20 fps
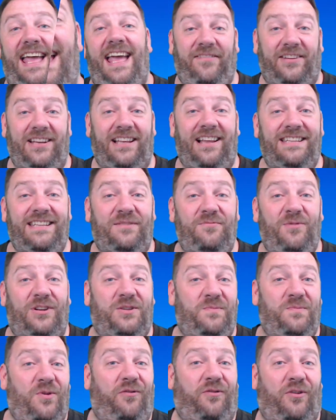If you'd like to
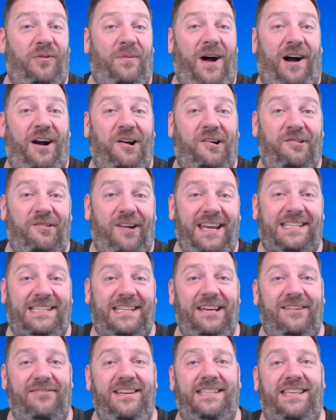watch more from our great
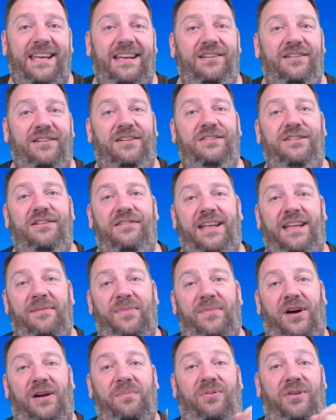series, then you can do that
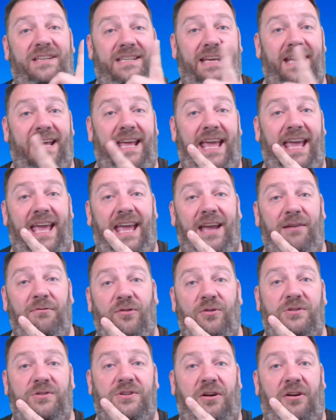by pressing here. We've
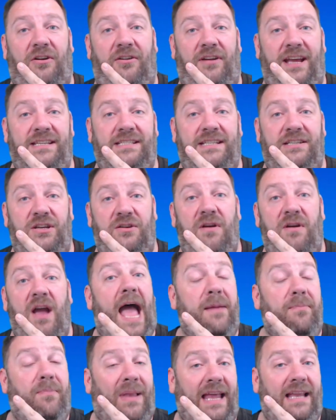also created you
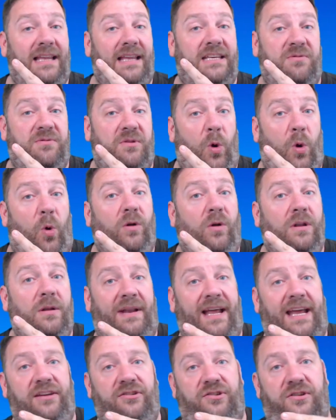a playlist with all the
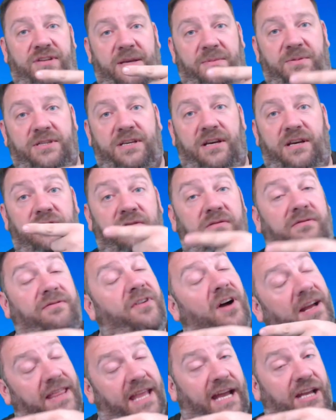Plain Truth episodes, and you'll
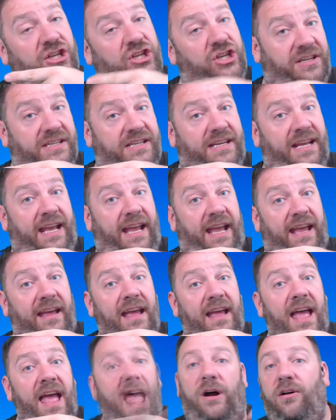find that just here.
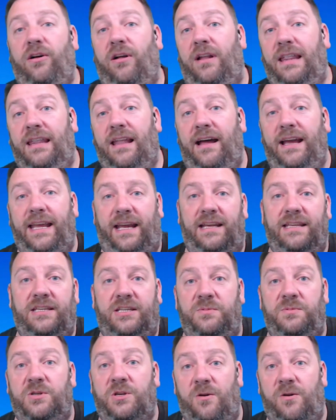Why not like and
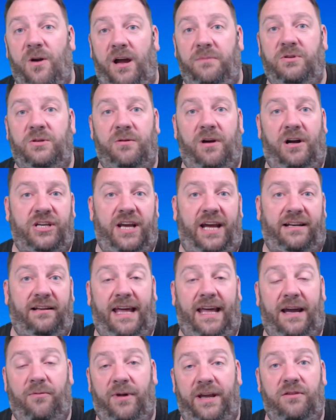subscribe to our channel?
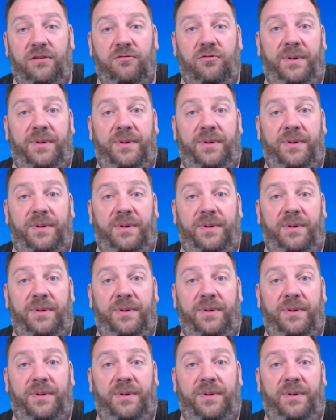That way you will be